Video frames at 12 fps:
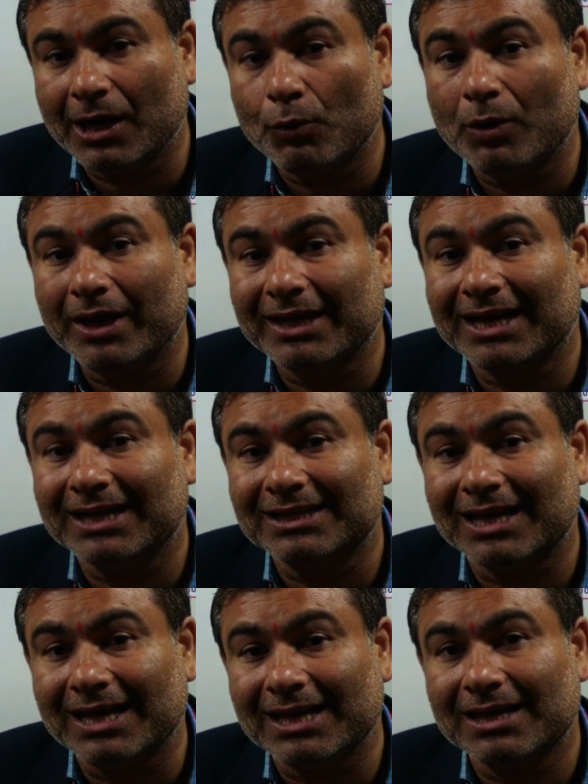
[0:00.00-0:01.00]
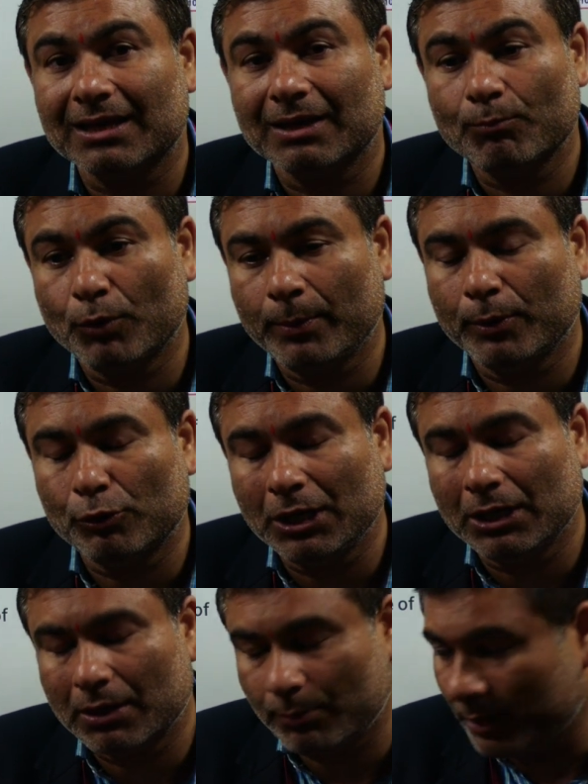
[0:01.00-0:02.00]
Now I get the
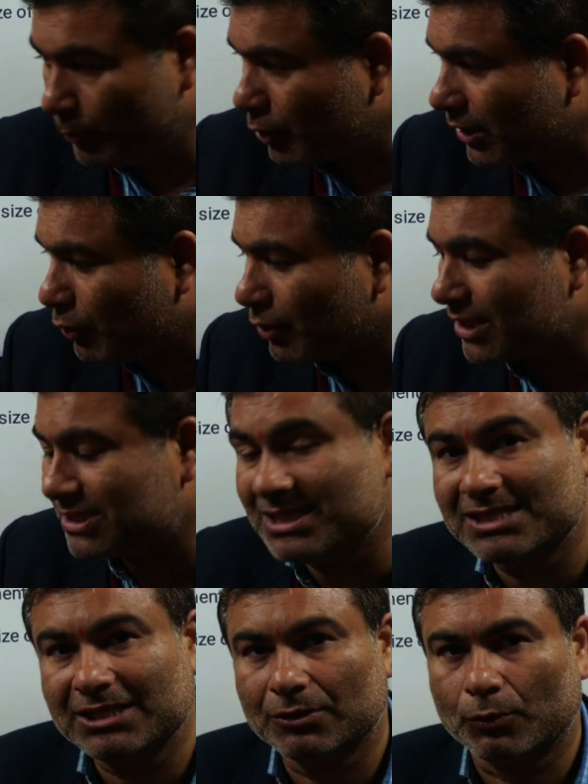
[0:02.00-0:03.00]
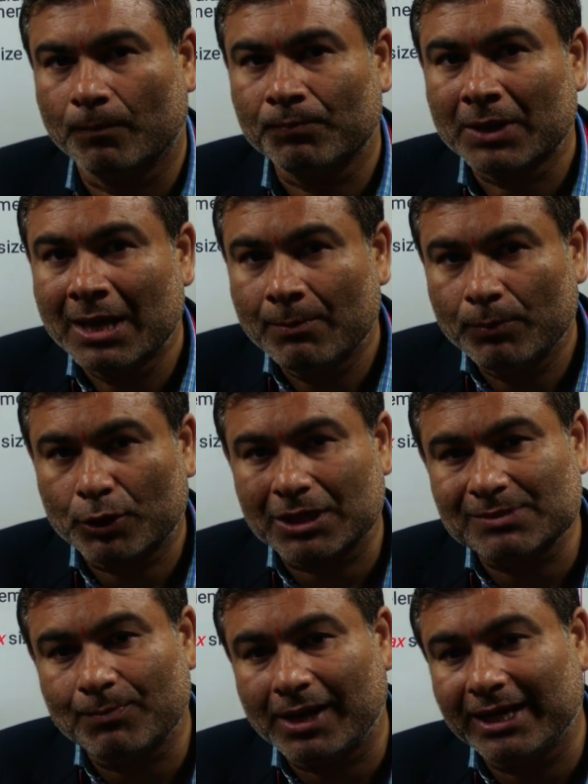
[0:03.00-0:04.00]
memory location 0,
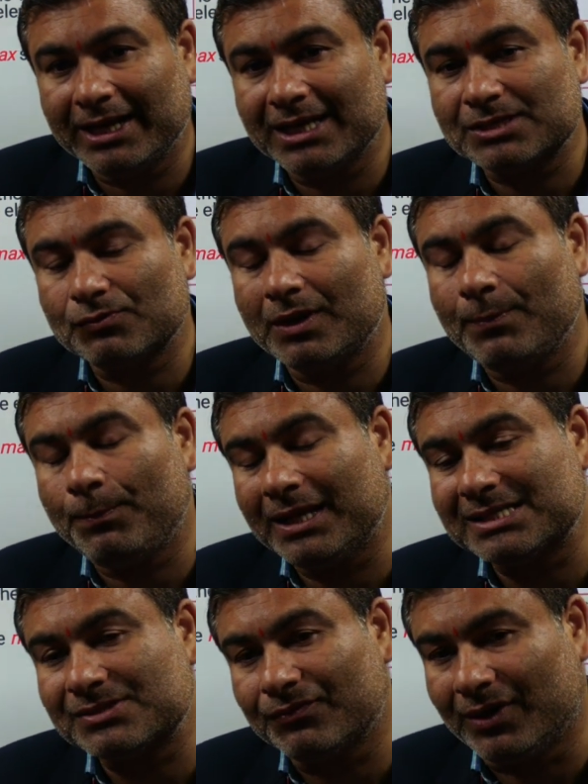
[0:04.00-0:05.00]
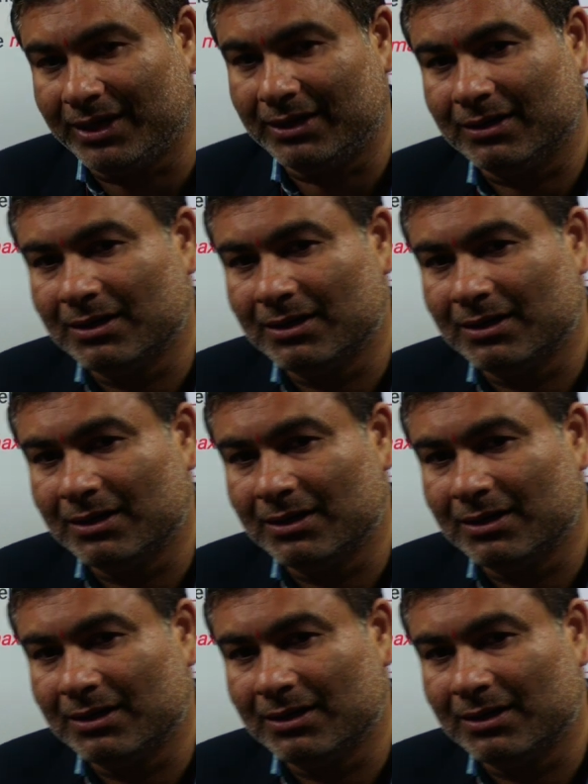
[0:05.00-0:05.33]
because -1 plus 1.